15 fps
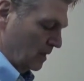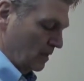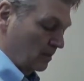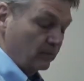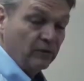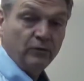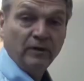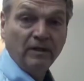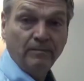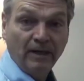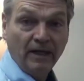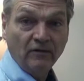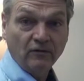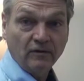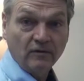Between
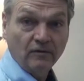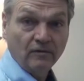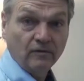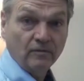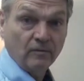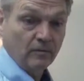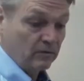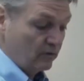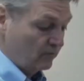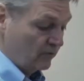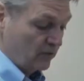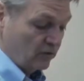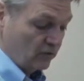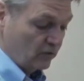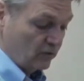patients, when you
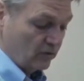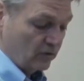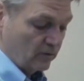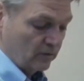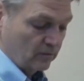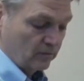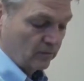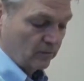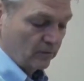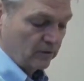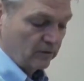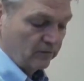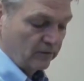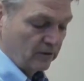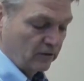finish your
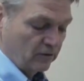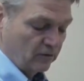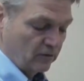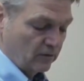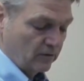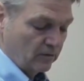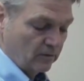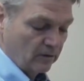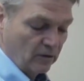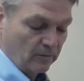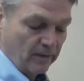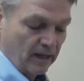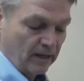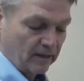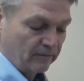
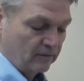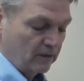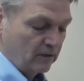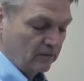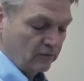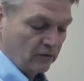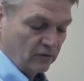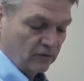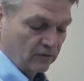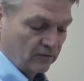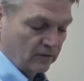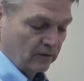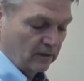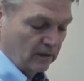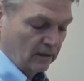pack of needles, you just
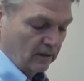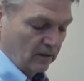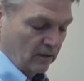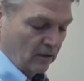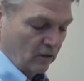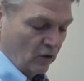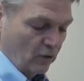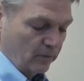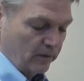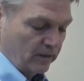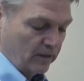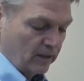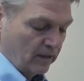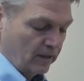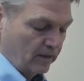open the
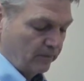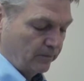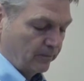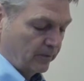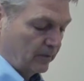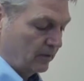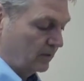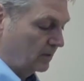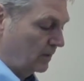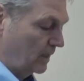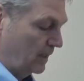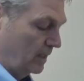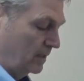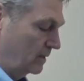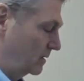clip
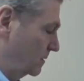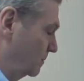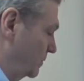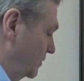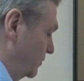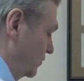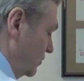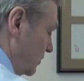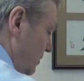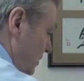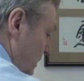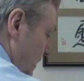and put your